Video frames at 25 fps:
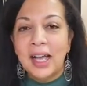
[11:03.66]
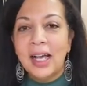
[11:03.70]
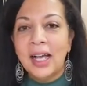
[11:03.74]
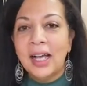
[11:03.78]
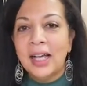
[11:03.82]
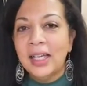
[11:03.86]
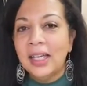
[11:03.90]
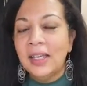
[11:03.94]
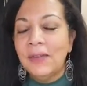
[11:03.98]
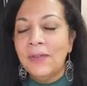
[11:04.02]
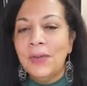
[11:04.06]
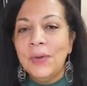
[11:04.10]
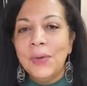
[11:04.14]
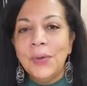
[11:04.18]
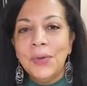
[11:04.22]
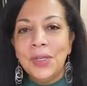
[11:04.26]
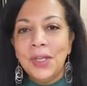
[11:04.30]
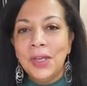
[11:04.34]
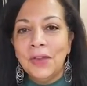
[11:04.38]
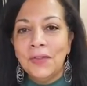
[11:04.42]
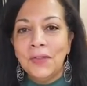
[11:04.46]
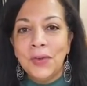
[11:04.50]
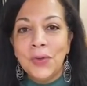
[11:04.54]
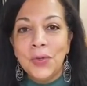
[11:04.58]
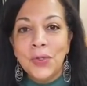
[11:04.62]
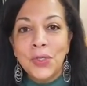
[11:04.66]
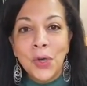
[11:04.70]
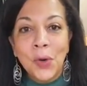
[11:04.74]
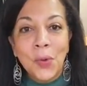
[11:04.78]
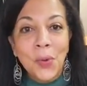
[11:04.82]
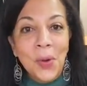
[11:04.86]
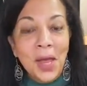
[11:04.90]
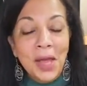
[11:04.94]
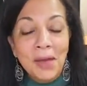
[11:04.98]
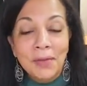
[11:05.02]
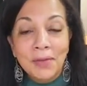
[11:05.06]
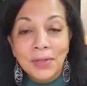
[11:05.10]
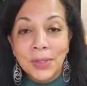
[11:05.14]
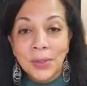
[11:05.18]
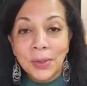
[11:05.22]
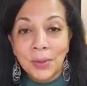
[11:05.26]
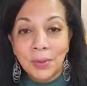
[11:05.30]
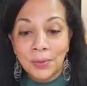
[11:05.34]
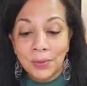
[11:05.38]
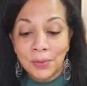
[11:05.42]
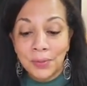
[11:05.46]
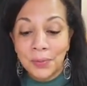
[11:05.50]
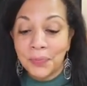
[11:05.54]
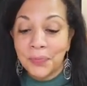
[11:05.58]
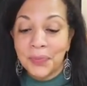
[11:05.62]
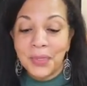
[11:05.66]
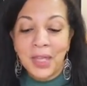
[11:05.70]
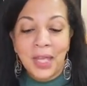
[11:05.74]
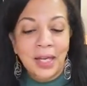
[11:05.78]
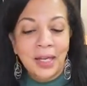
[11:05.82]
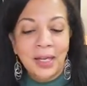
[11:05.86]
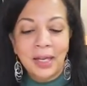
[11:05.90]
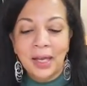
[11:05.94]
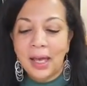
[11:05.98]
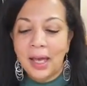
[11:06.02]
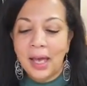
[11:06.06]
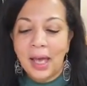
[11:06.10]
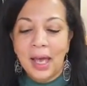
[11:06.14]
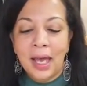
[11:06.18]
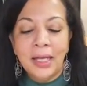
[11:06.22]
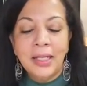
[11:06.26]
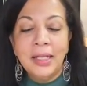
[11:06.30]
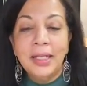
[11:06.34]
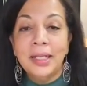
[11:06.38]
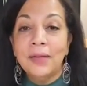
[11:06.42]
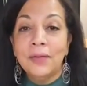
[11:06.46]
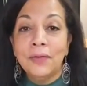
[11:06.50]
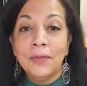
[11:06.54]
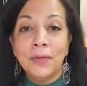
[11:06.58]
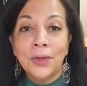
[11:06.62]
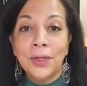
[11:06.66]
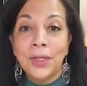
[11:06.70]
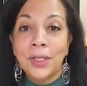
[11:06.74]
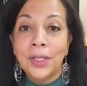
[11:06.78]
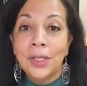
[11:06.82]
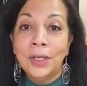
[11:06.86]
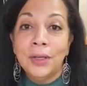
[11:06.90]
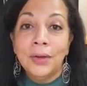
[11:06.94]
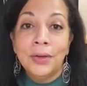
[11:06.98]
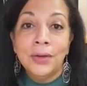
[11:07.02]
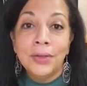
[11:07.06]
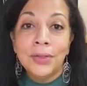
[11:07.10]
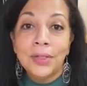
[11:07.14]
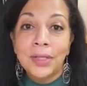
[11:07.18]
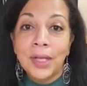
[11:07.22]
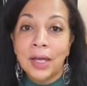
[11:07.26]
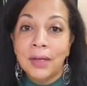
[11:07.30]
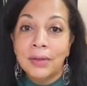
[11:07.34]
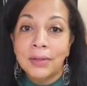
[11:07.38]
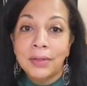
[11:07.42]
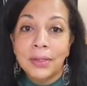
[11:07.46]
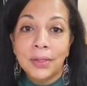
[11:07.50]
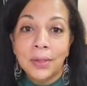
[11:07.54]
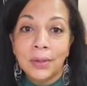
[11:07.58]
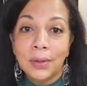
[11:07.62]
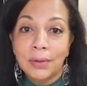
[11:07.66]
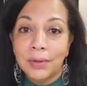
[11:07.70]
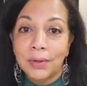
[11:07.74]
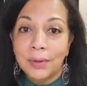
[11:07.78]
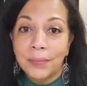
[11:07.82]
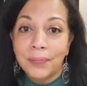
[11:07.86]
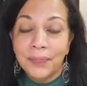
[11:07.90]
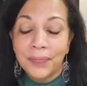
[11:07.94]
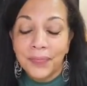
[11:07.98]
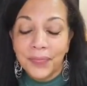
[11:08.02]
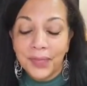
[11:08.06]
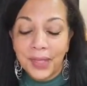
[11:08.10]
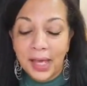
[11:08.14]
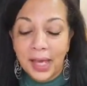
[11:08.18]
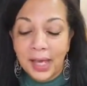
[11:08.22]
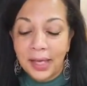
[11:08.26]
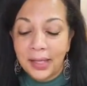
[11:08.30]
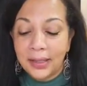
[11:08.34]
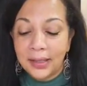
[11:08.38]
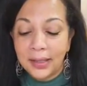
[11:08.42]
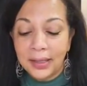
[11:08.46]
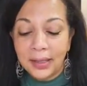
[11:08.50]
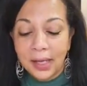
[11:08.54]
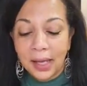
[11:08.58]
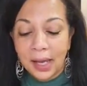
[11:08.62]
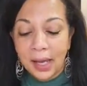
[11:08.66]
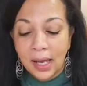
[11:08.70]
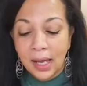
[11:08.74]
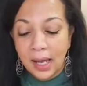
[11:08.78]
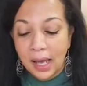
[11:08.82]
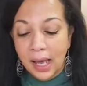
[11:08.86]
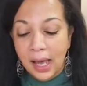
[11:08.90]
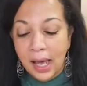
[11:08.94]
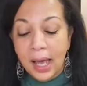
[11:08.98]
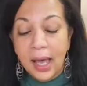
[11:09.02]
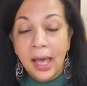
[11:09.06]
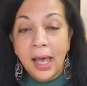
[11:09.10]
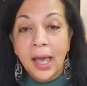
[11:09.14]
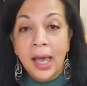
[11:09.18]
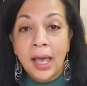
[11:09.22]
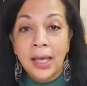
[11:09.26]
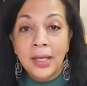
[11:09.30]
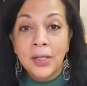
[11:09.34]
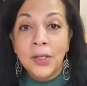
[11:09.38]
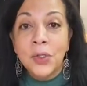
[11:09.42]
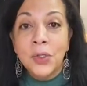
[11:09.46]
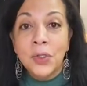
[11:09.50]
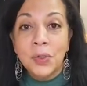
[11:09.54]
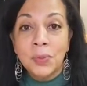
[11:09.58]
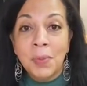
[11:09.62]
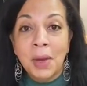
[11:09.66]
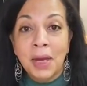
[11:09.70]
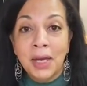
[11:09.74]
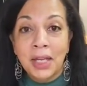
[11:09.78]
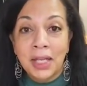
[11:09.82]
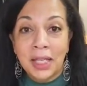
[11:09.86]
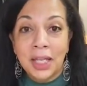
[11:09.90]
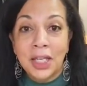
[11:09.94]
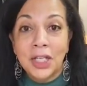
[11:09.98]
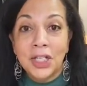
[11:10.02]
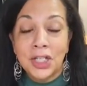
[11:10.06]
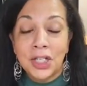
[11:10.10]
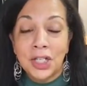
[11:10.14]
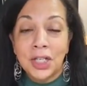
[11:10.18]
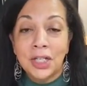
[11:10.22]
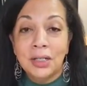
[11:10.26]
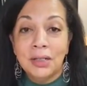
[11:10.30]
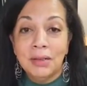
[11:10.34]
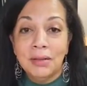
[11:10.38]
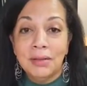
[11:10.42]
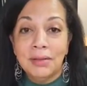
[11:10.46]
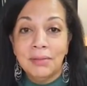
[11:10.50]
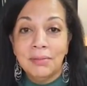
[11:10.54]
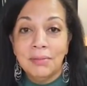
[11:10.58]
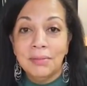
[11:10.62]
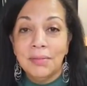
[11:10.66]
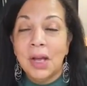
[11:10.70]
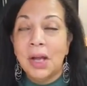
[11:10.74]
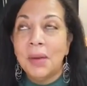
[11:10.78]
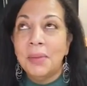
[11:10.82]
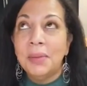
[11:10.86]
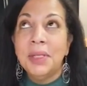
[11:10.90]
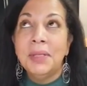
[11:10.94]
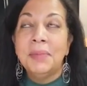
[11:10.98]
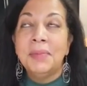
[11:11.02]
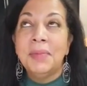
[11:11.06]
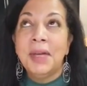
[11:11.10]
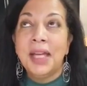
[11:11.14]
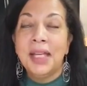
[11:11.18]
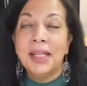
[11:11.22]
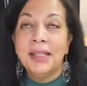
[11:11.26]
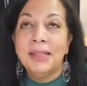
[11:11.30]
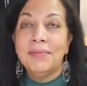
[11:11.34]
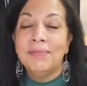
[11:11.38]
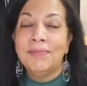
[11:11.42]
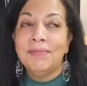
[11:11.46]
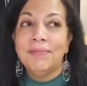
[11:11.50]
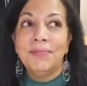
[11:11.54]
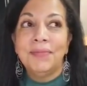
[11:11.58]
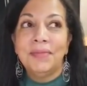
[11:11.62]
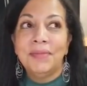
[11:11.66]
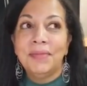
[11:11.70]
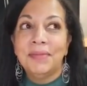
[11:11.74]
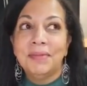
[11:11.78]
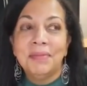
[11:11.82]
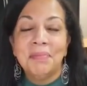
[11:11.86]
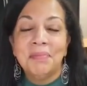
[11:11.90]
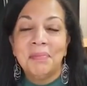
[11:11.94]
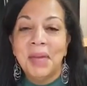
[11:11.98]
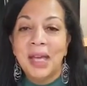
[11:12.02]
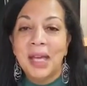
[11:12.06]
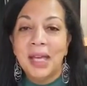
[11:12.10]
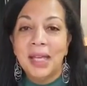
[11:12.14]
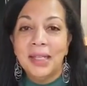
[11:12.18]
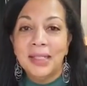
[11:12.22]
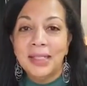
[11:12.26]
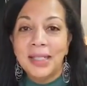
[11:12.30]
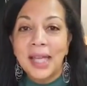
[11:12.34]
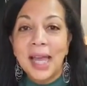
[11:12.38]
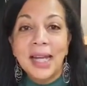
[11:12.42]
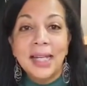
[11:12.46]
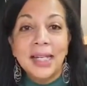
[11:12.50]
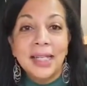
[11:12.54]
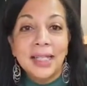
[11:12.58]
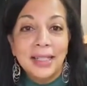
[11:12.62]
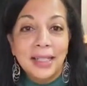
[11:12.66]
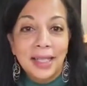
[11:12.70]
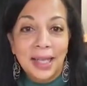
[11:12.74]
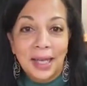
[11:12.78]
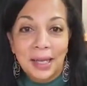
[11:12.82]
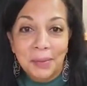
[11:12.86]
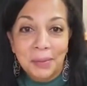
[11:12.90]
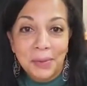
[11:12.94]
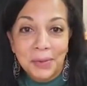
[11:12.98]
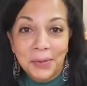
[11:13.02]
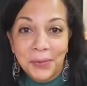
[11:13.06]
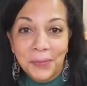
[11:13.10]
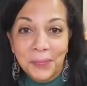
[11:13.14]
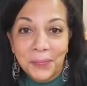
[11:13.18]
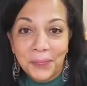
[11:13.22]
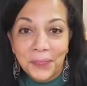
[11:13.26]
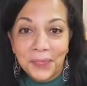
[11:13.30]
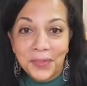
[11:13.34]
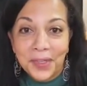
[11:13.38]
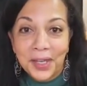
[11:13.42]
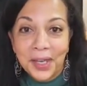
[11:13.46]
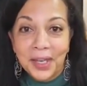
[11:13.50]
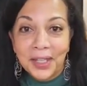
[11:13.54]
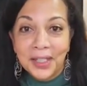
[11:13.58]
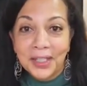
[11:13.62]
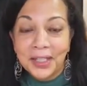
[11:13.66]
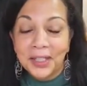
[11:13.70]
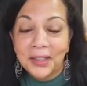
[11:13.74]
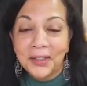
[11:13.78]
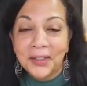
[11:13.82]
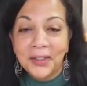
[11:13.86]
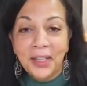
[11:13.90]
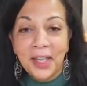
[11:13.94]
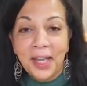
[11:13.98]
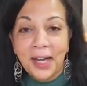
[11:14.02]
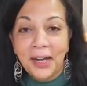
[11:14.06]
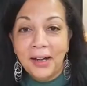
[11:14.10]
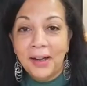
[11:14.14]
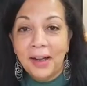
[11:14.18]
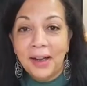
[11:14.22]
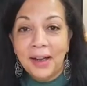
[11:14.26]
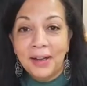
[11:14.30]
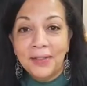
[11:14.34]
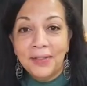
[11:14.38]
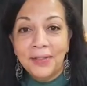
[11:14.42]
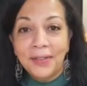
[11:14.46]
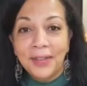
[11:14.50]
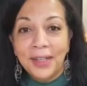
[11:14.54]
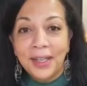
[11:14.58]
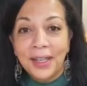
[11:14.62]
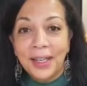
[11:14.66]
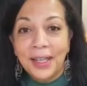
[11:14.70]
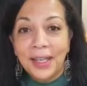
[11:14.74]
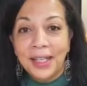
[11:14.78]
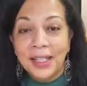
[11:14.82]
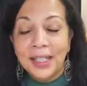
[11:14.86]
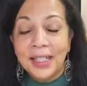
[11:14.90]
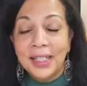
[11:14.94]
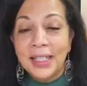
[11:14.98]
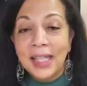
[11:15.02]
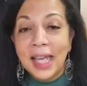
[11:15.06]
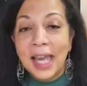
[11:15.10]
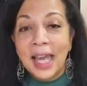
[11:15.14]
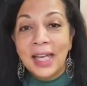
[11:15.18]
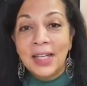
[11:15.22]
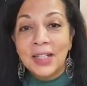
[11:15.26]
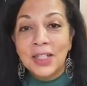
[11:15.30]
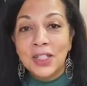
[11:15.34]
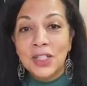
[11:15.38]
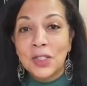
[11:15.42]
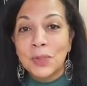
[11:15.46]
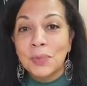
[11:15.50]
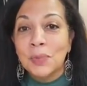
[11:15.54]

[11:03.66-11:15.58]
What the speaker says: If you don't have a sewing room, like I didn't for years have a sewing room, honest, I used my kitchen, my dining table, and I clear that off because I had